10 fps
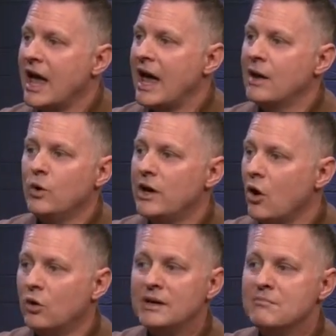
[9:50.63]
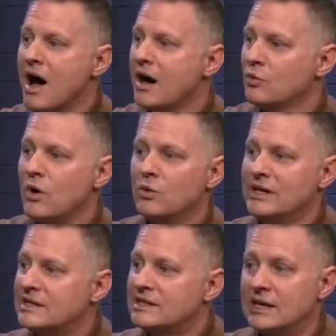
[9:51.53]
And we only model what we
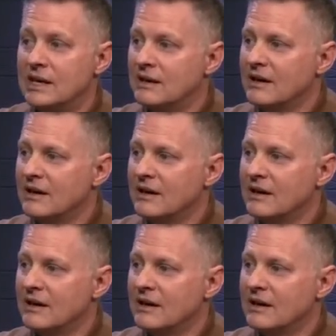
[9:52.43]
see.